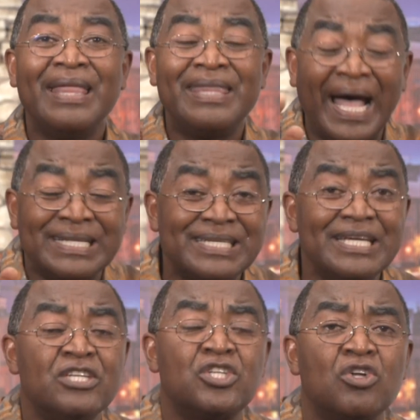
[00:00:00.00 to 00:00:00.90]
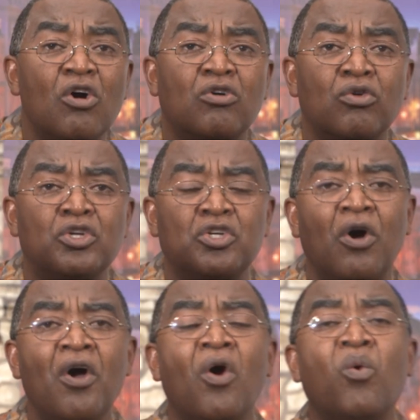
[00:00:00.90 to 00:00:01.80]
That is so crucial.
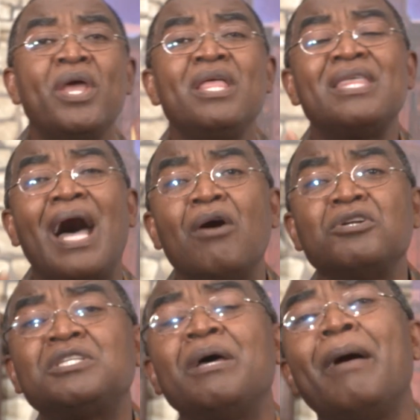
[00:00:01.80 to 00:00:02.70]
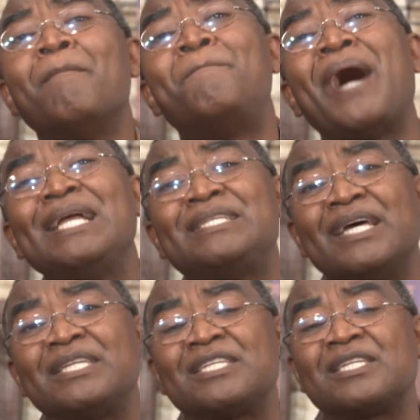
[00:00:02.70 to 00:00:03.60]
Without
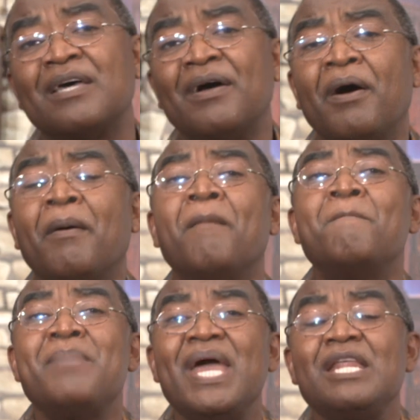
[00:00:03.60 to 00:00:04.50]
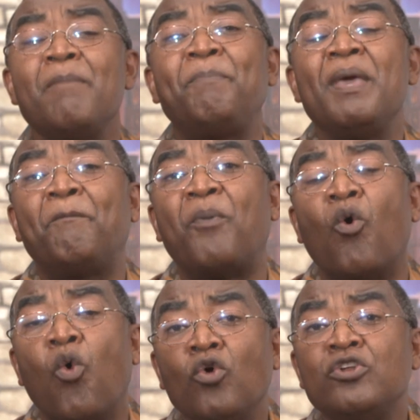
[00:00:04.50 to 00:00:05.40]
budgets, many
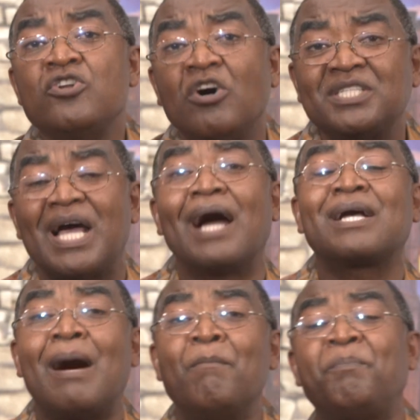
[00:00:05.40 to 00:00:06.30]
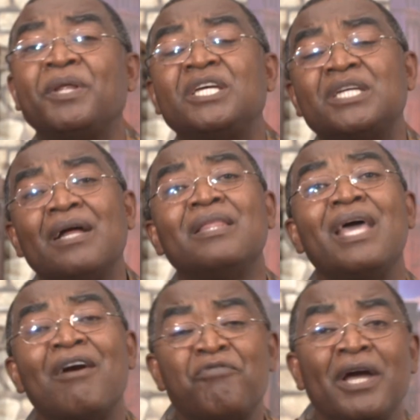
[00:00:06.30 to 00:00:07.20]
people would not accomplish
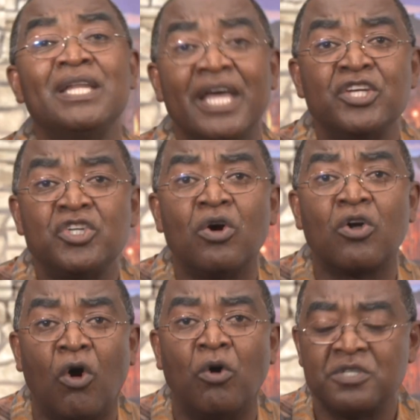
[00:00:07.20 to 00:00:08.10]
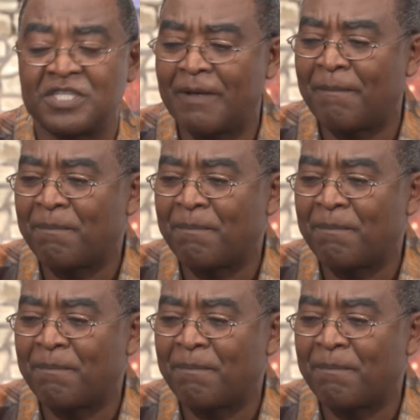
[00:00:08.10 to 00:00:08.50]
their financial goals.